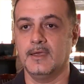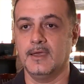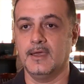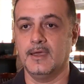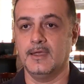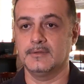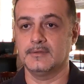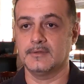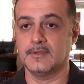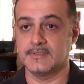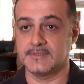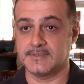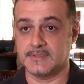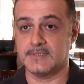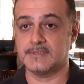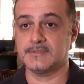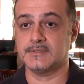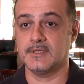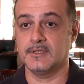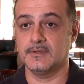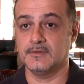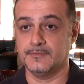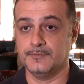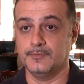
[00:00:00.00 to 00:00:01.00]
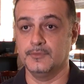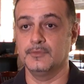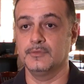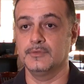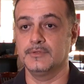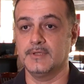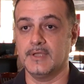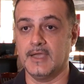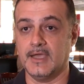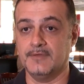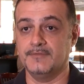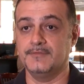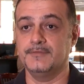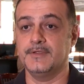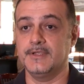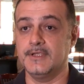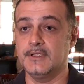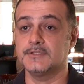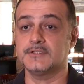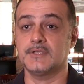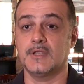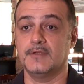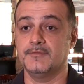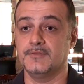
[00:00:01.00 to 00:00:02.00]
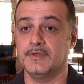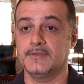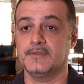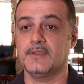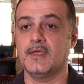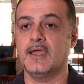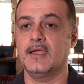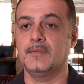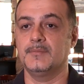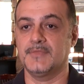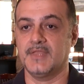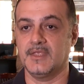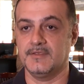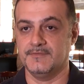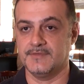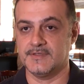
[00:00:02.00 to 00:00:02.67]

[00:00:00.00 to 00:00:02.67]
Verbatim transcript: and consistent food each and every time they